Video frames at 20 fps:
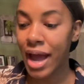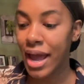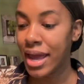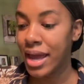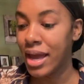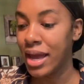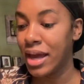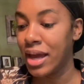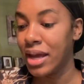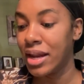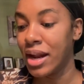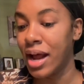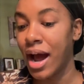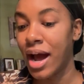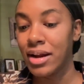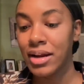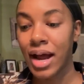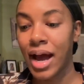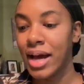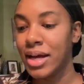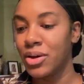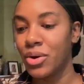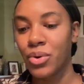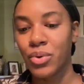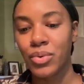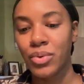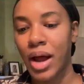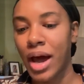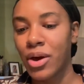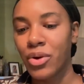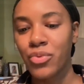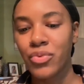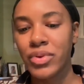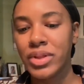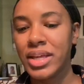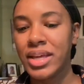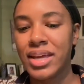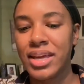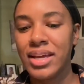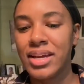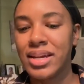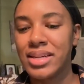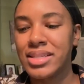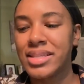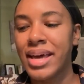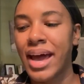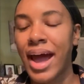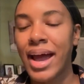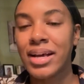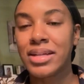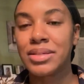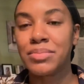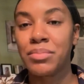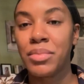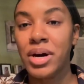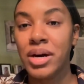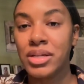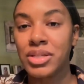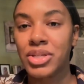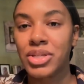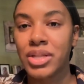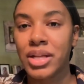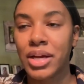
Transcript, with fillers: And I don't really get attacked much.